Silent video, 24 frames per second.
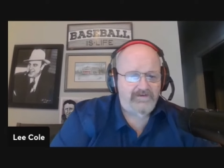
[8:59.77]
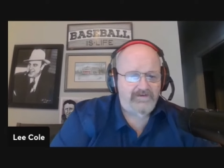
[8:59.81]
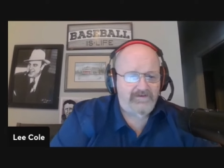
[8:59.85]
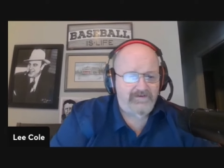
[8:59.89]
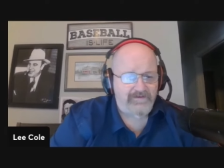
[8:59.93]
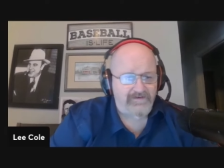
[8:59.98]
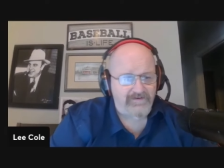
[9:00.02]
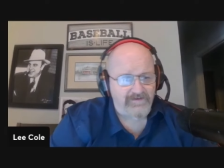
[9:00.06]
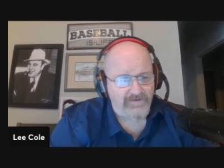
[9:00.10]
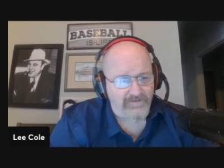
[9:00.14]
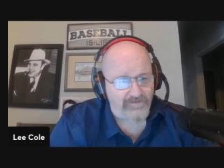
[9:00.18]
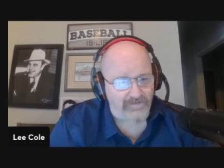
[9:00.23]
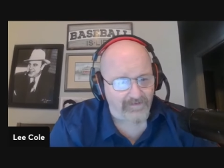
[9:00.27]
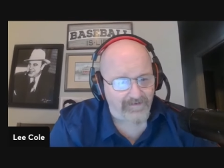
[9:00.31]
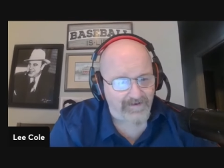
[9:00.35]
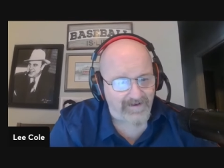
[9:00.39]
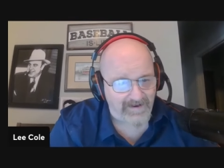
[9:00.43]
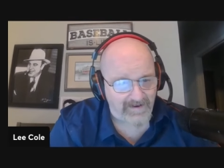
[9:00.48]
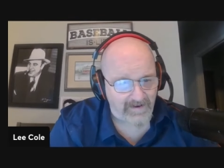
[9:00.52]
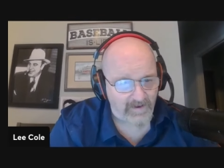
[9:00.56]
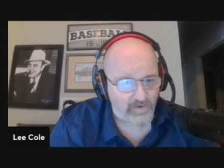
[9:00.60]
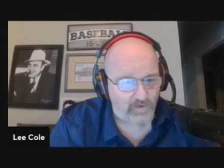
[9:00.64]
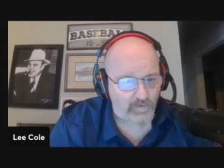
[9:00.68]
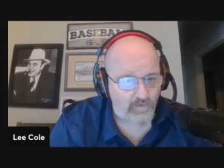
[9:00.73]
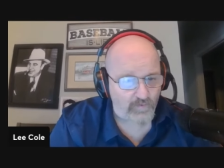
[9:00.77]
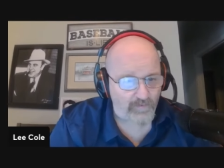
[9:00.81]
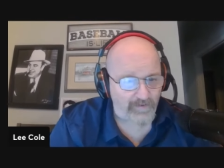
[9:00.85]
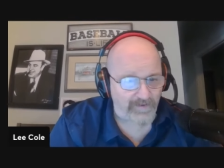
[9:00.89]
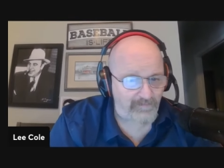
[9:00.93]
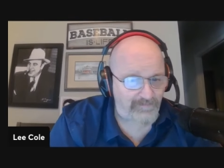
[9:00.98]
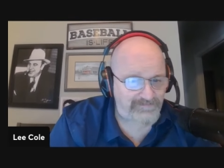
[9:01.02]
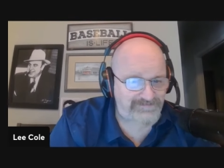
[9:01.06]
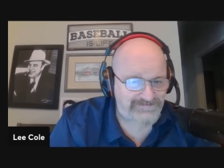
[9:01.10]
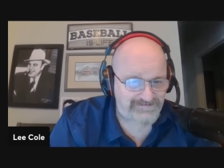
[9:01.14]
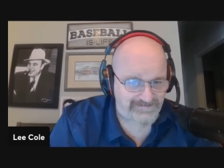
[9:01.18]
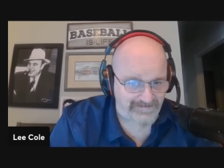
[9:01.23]
you're all kind of corny
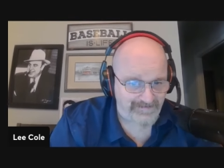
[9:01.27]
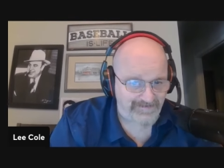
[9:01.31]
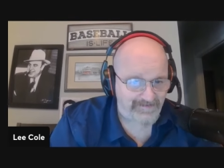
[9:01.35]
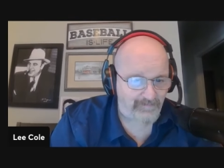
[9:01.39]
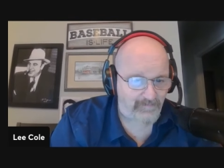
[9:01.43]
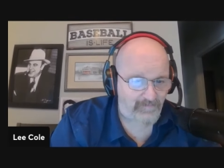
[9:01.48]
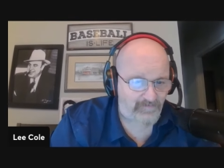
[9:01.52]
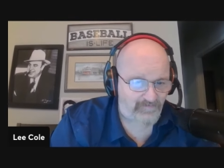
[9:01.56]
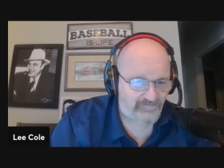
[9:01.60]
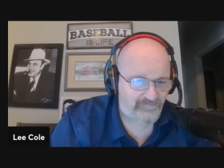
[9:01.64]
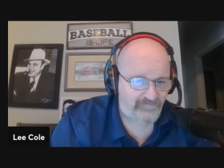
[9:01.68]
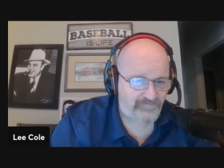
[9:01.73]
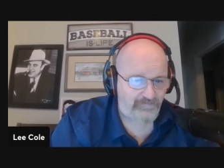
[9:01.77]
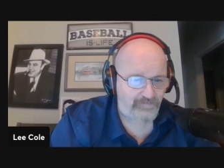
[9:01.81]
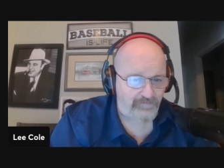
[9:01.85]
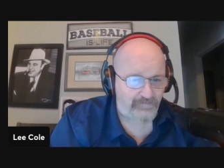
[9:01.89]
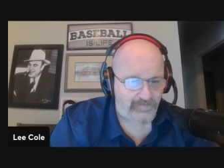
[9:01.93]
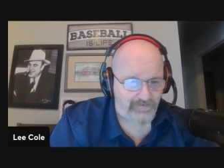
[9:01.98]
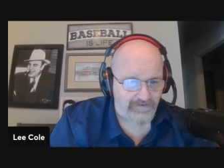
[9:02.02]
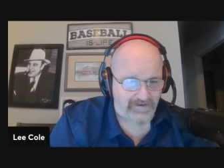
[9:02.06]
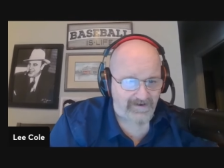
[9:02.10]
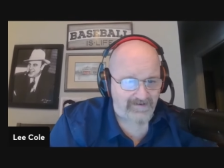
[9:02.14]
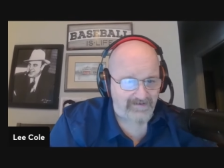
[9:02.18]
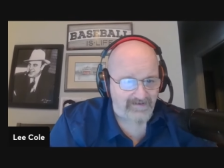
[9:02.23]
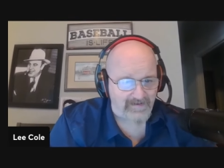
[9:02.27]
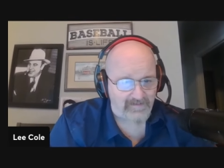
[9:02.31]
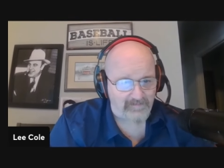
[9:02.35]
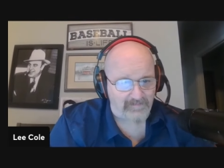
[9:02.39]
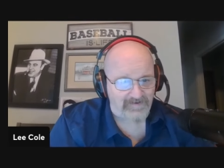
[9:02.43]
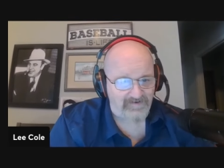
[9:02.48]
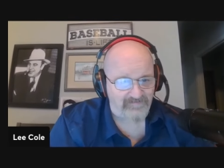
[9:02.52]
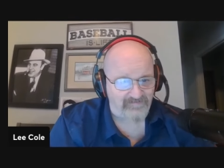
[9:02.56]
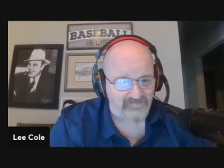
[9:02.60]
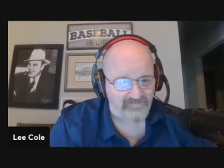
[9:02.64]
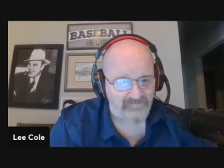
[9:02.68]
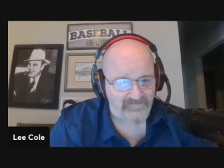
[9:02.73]
with your animals too. You act like a
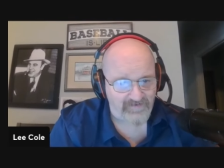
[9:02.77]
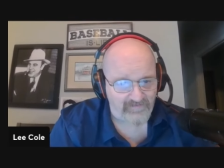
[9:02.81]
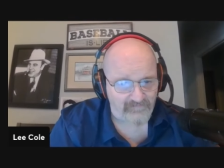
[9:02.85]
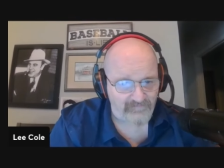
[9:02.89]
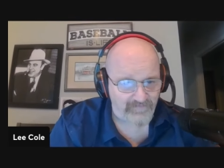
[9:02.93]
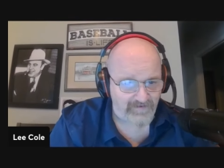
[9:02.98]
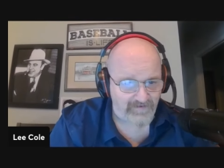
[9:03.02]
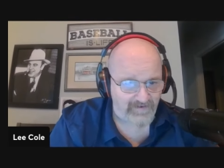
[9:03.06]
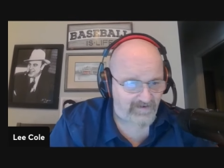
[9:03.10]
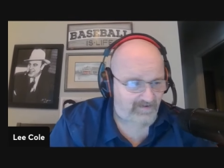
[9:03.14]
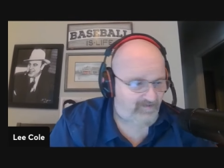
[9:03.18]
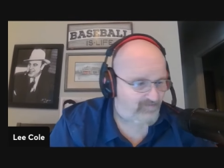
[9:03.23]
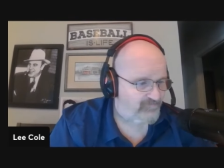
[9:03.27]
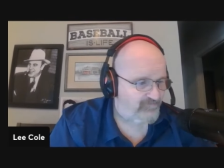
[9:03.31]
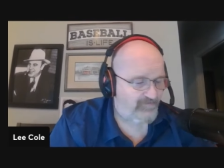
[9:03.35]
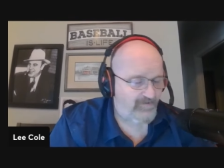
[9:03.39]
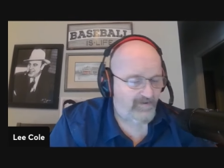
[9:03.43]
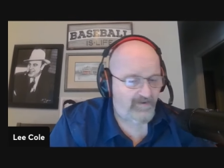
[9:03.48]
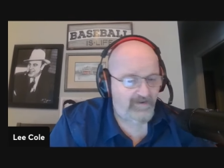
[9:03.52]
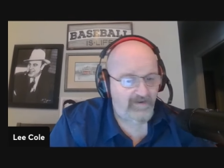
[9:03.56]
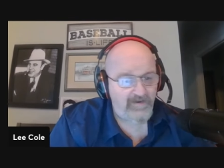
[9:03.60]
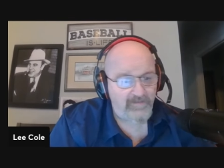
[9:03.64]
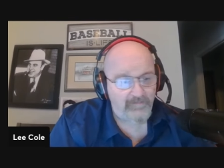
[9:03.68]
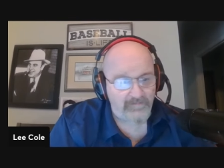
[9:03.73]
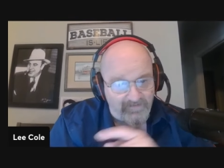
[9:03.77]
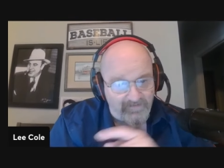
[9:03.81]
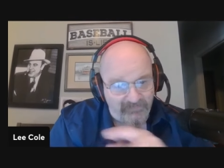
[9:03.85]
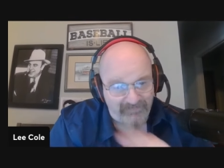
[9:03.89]
bunch of tough guys, but if